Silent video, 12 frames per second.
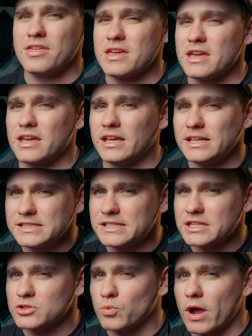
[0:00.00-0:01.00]
The
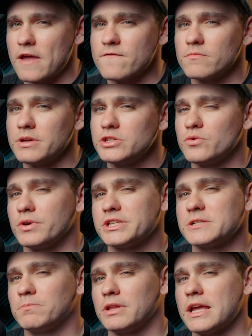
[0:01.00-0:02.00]
easiest way for me to
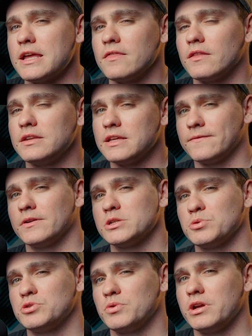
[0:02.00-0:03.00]
explain the
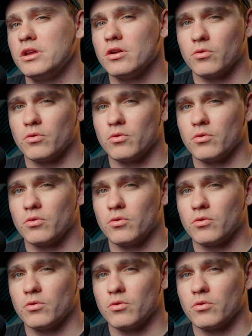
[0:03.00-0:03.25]
difference between